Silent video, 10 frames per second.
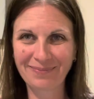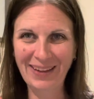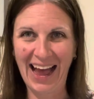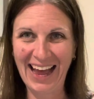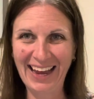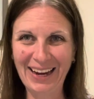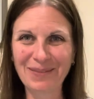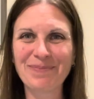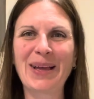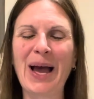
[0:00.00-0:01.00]
Hi,
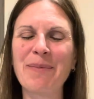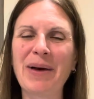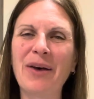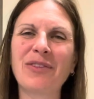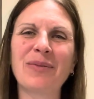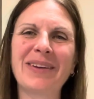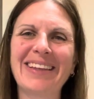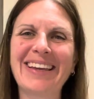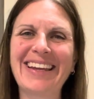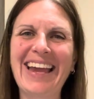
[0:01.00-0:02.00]
I'm Allison
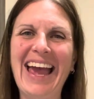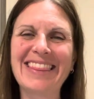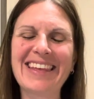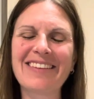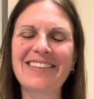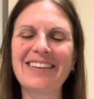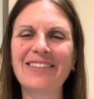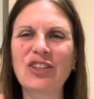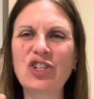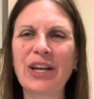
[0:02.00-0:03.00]
Pilling, and this is
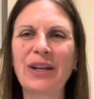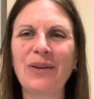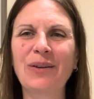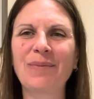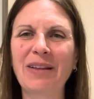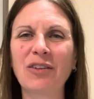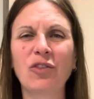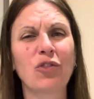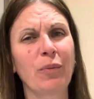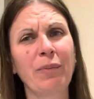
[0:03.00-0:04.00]
the channeled
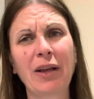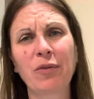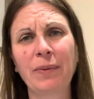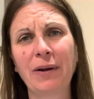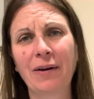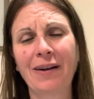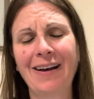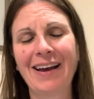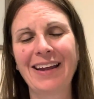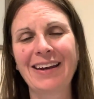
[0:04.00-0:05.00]
message from my spirit
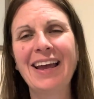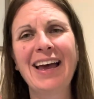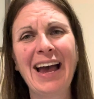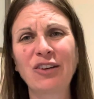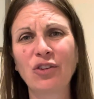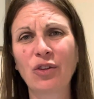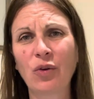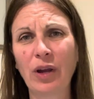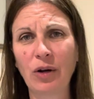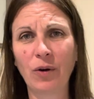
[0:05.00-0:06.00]
guide, Hector the
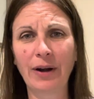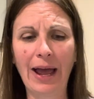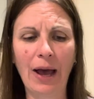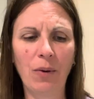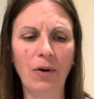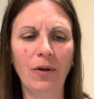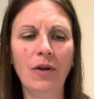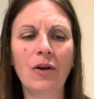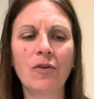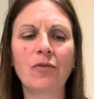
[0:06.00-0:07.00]
Great Horned Owl,
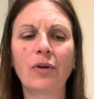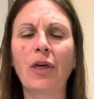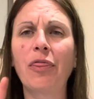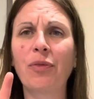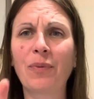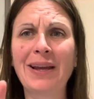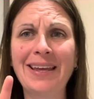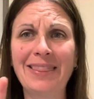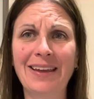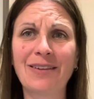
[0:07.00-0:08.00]
for the
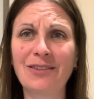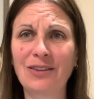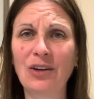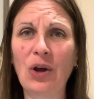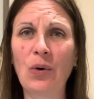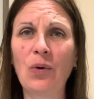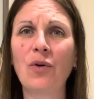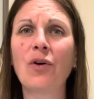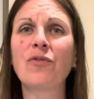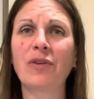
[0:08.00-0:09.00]
three things to
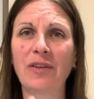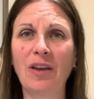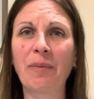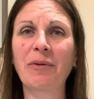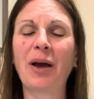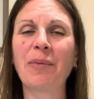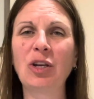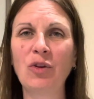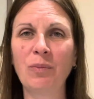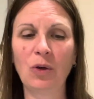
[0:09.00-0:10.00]
know for this upcoming
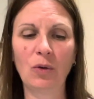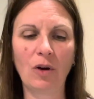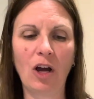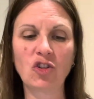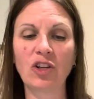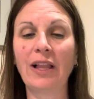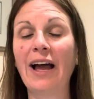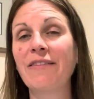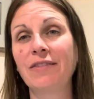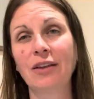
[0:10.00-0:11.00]
new moon on
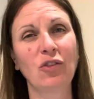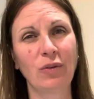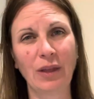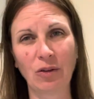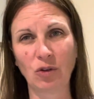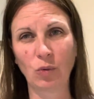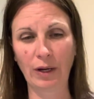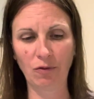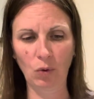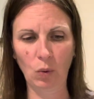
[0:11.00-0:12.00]
July 5th,
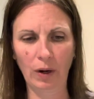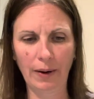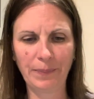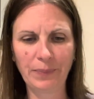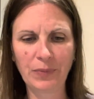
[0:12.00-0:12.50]
2024.